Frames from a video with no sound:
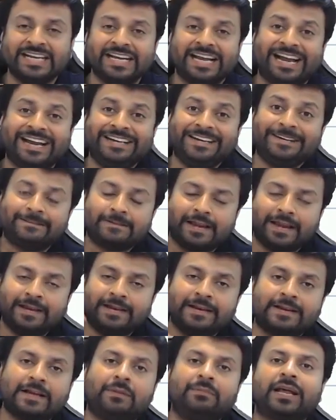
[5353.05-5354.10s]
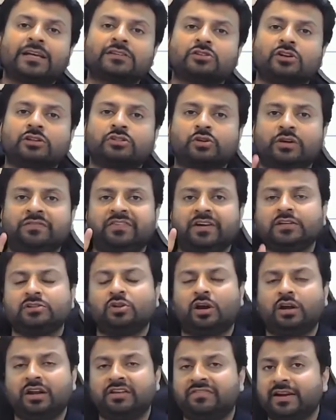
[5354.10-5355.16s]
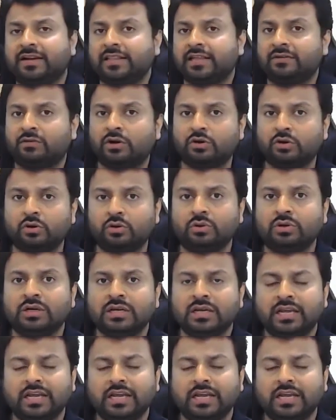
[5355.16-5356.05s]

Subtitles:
And in Income Tax also, if it is not defined, then what to do?